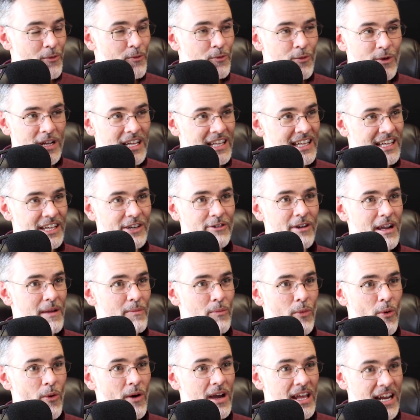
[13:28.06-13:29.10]
a really
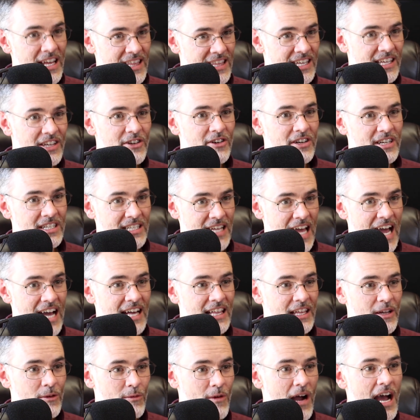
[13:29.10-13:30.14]
great point. I think you're
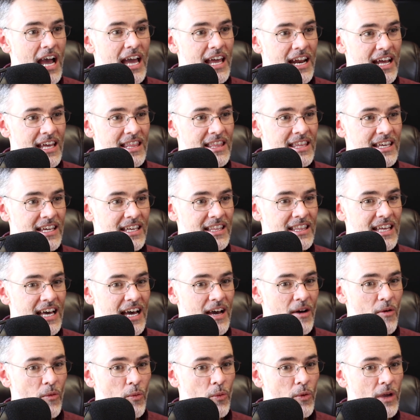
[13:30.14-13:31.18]
exactly right. I think
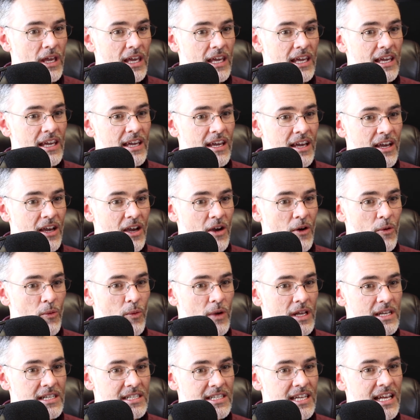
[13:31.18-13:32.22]
that
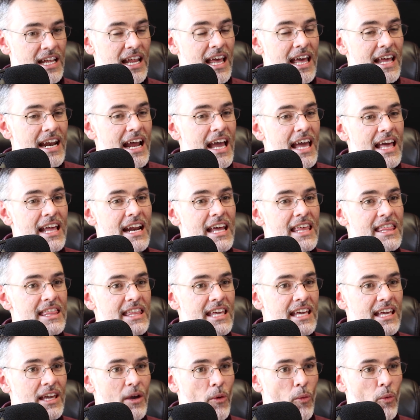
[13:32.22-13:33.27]
and I
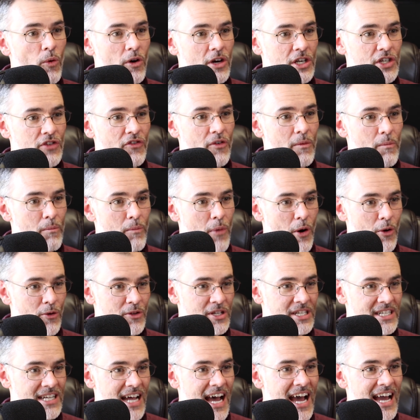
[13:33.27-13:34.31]
think it works from
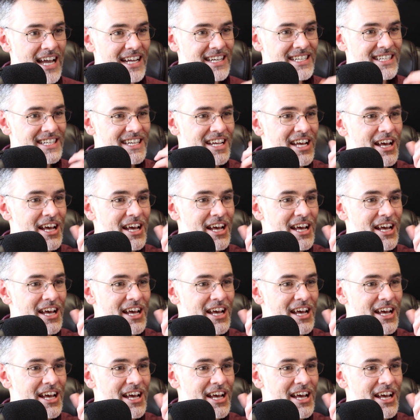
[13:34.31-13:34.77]
both sides.